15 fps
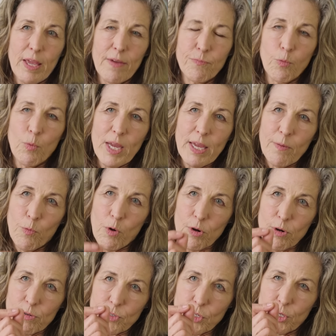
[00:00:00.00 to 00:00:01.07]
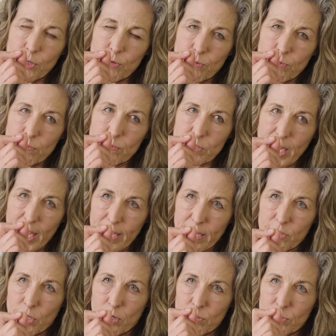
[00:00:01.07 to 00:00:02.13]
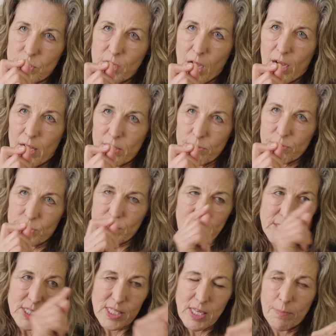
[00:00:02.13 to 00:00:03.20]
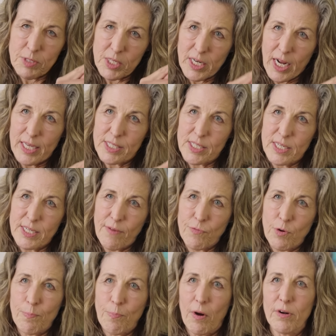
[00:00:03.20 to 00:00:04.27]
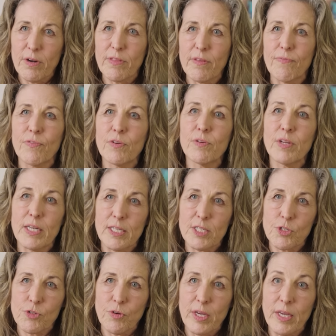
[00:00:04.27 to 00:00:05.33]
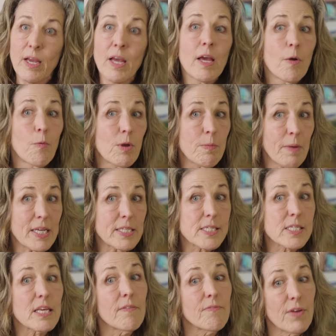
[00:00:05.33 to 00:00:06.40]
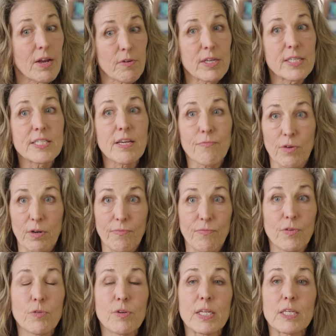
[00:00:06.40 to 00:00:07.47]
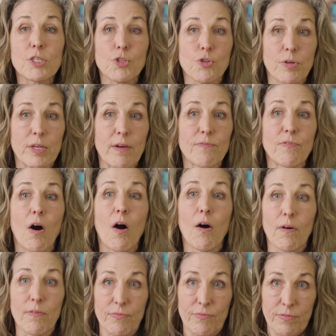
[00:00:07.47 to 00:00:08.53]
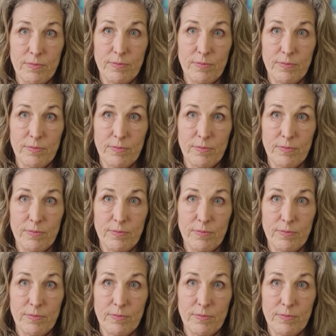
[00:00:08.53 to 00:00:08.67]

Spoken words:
If we were to take those dollars and subsidize a different part of the food industry, we might see a very different food industry evolve.